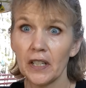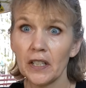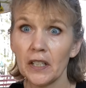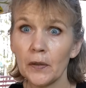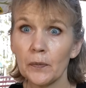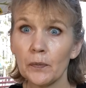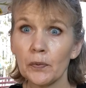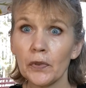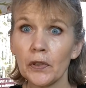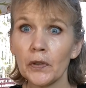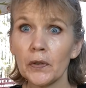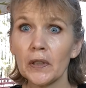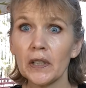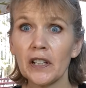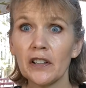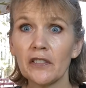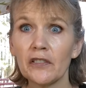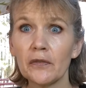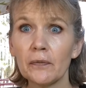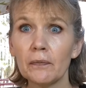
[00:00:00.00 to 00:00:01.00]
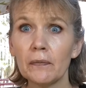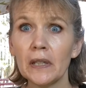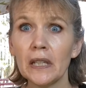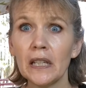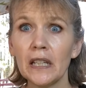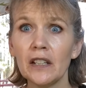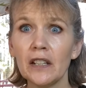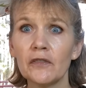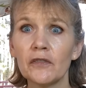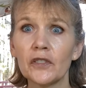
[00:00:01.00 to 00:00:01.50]
to brew enough
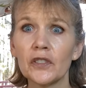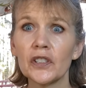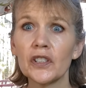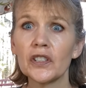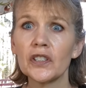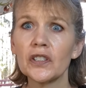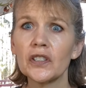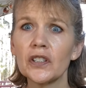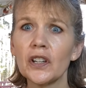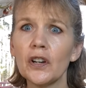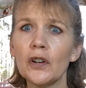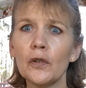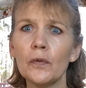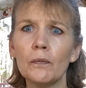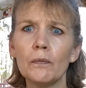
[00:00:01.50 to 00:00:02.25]
mead for so